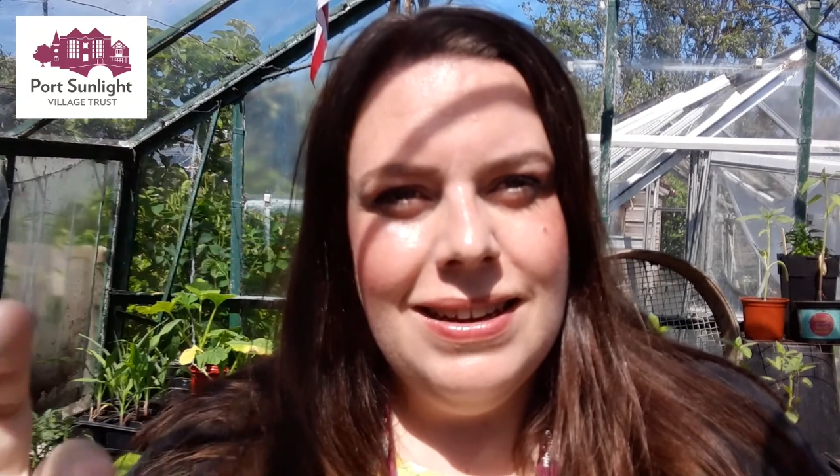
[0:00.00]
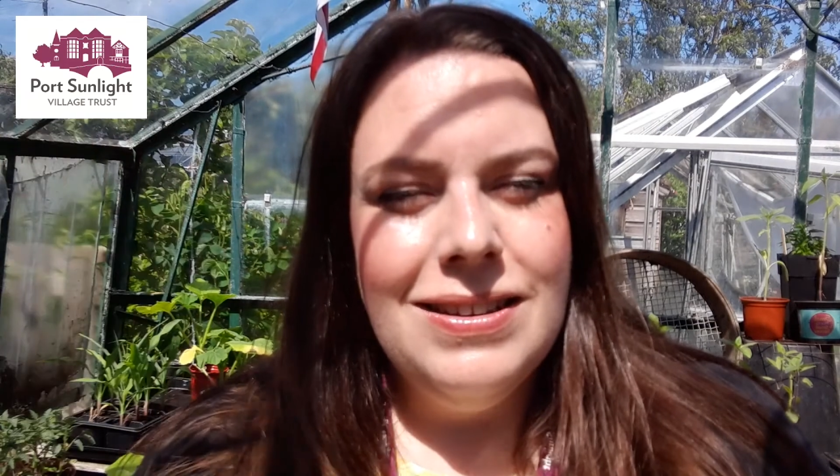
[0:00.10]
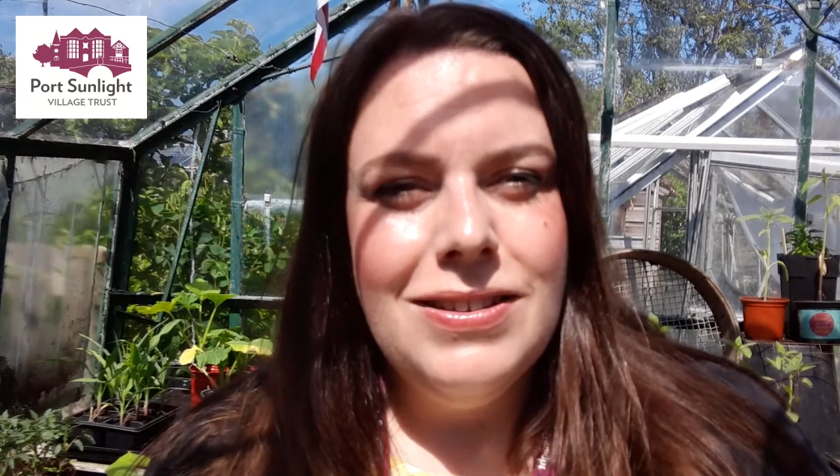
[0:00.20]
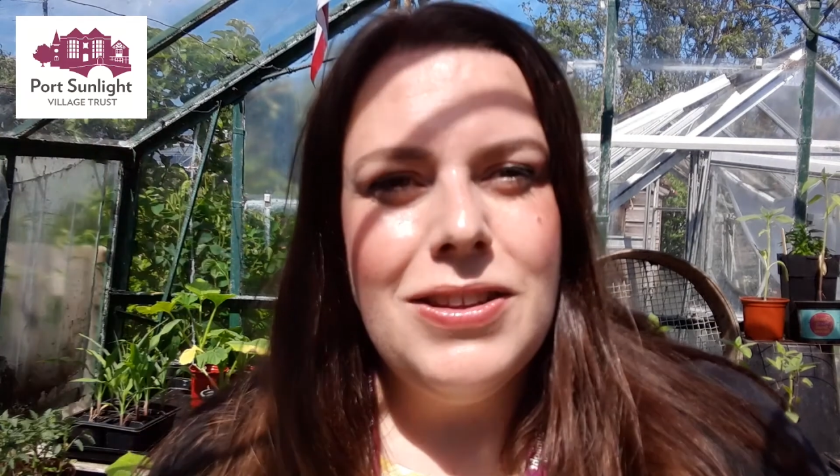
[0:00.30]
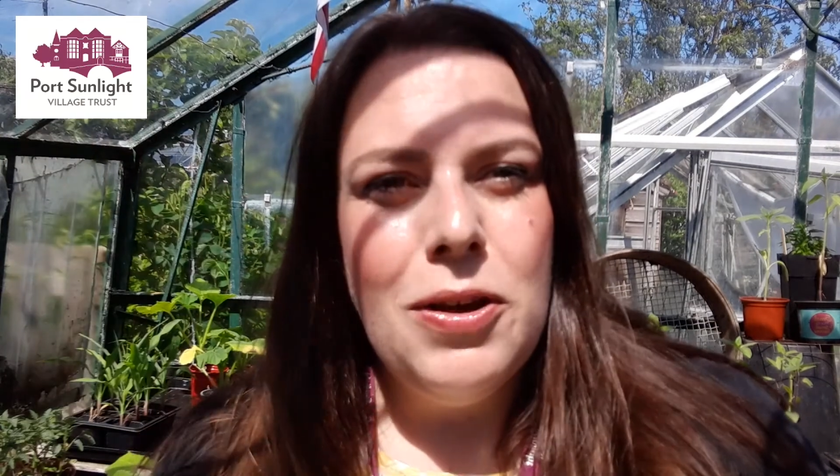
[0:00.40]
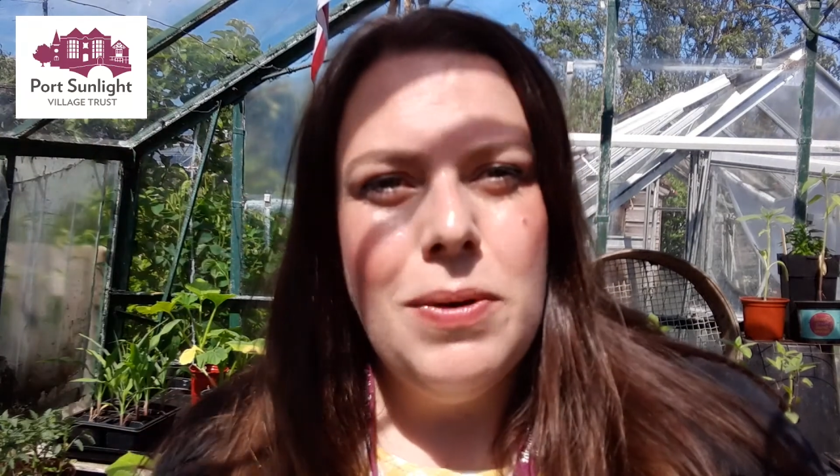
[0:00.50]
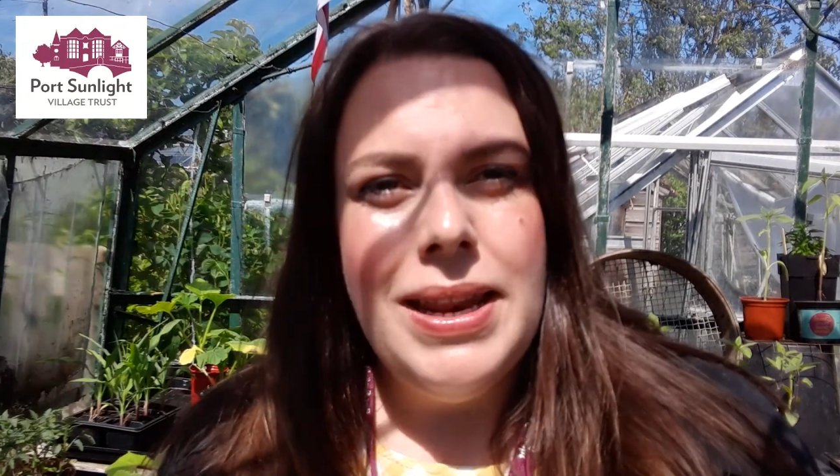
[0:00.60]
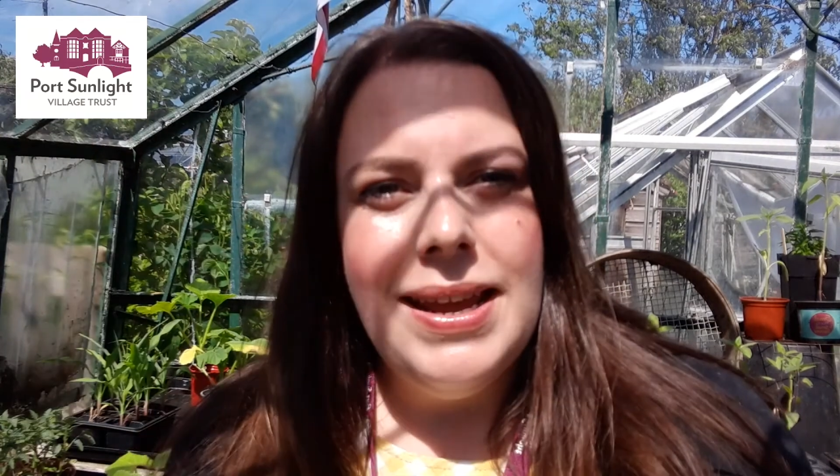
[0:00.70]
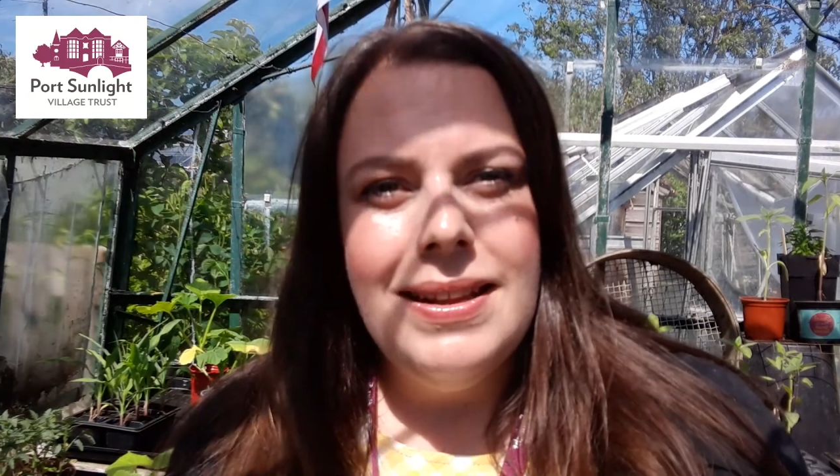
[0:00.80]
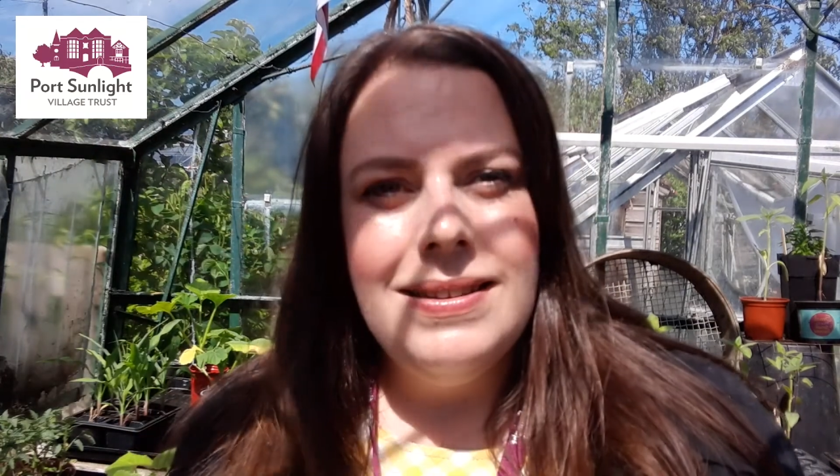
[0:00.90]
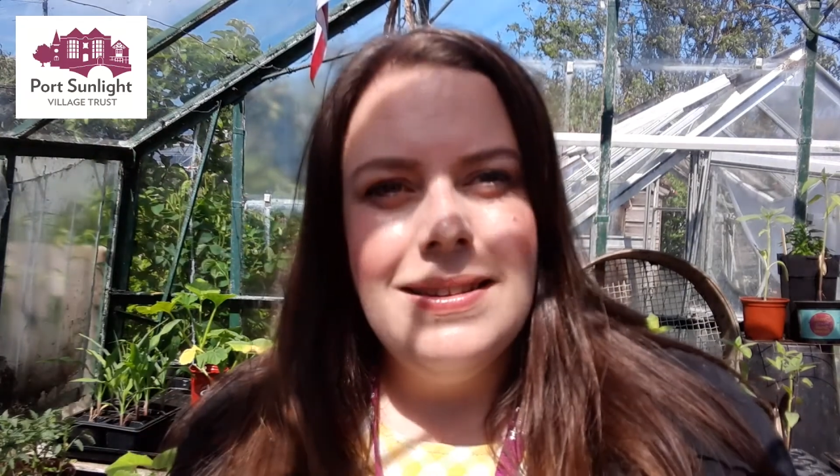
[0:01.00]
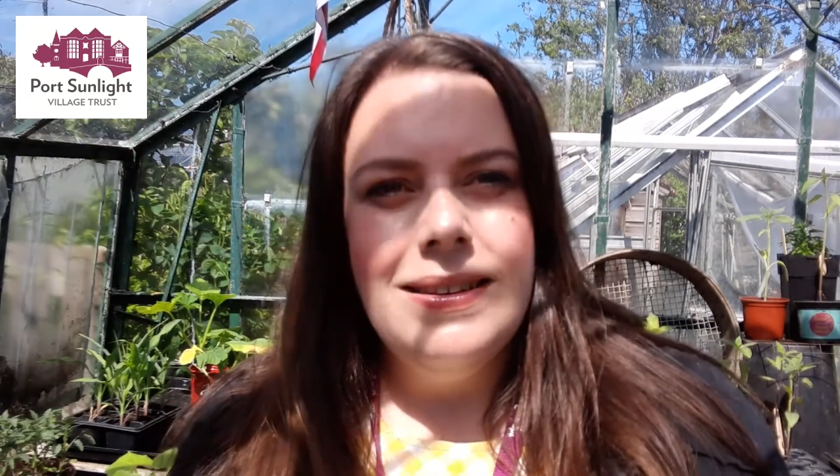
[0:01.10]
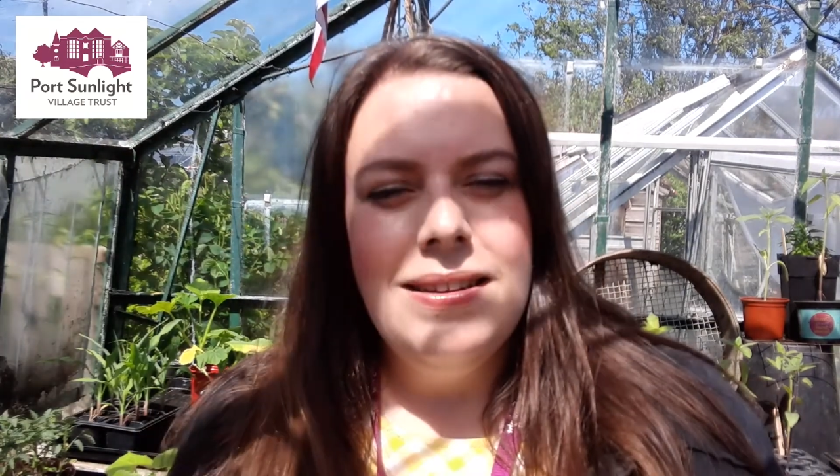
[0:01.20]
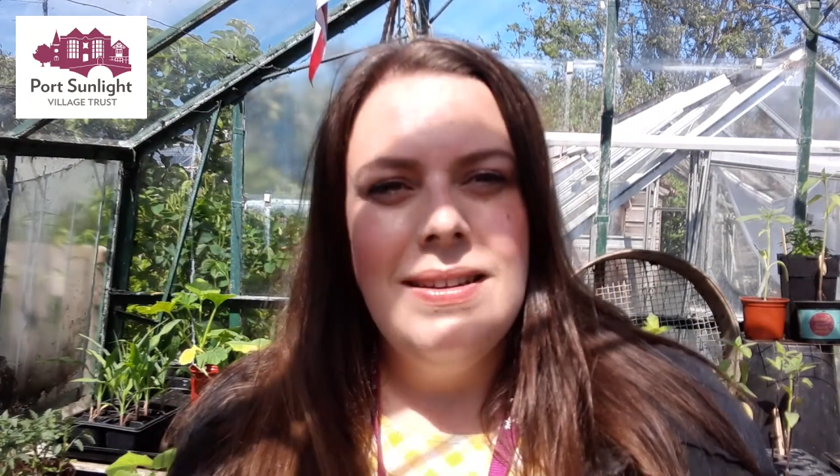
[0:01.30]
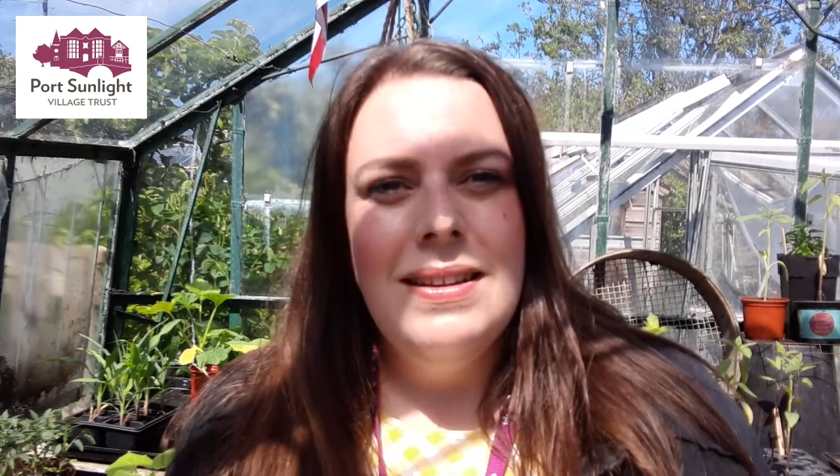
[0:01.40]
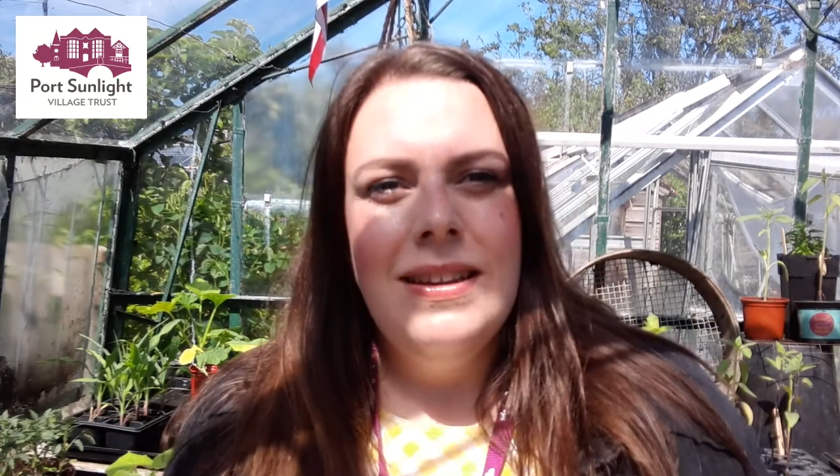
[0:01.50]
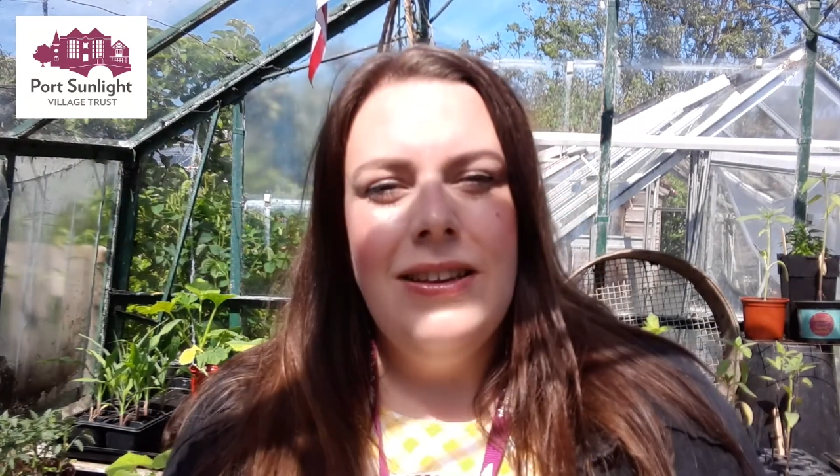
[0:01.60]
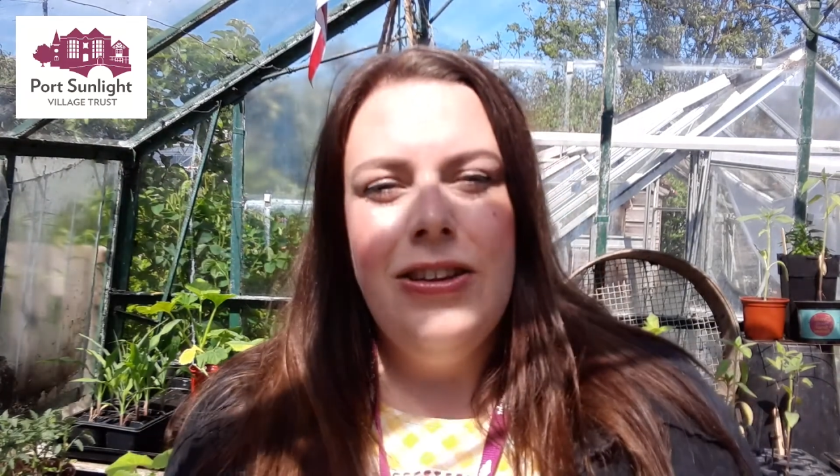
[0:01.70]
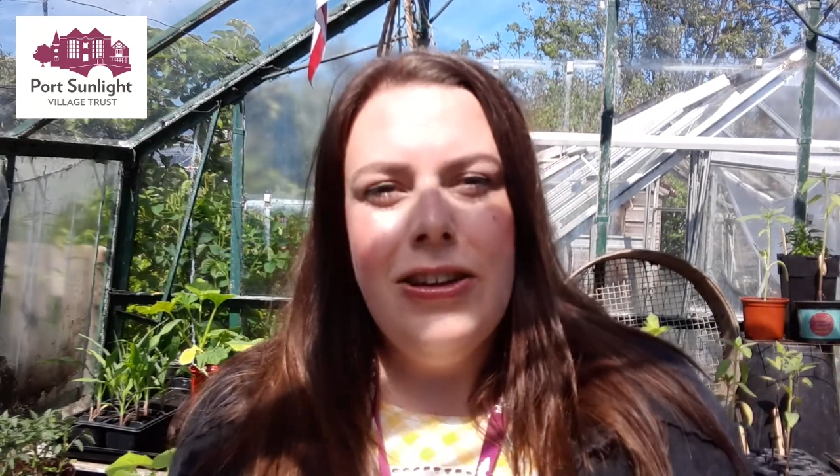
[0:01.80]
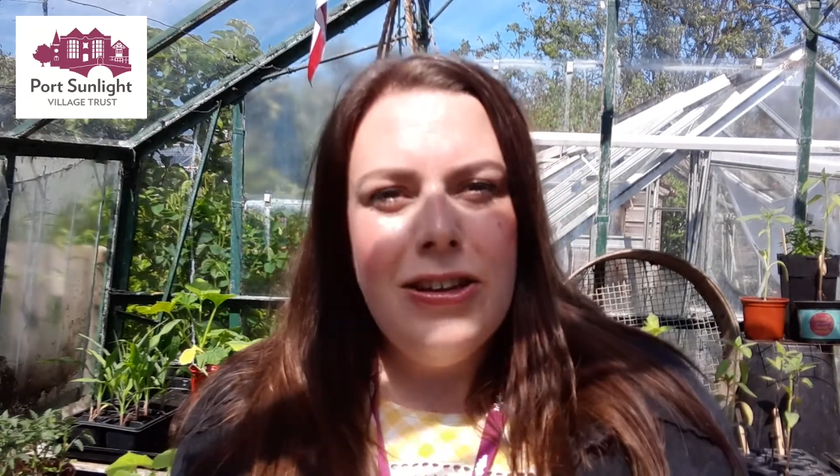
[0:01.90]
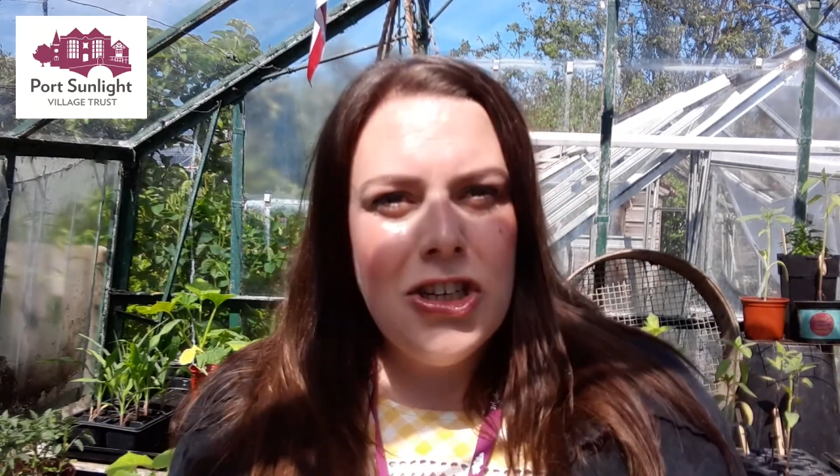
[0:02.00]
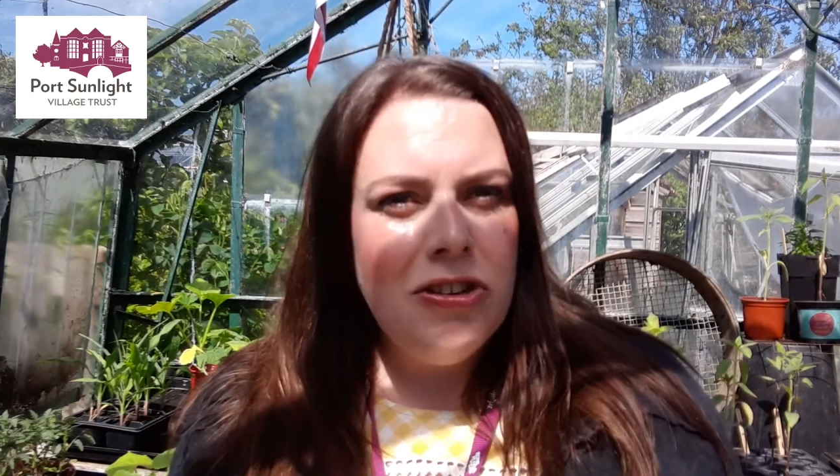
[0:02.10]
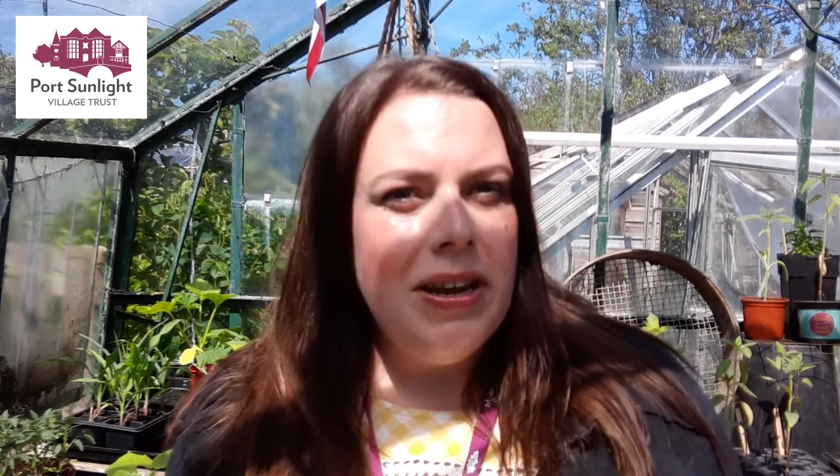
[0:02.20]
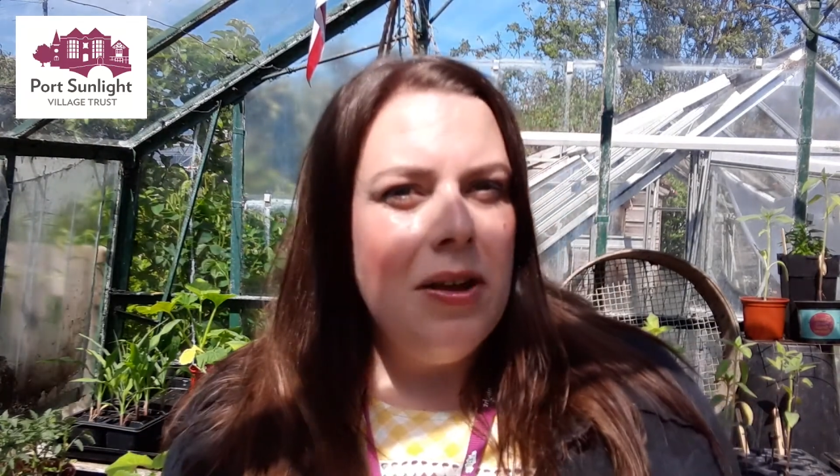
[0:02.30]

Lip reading: sowing it, nurturing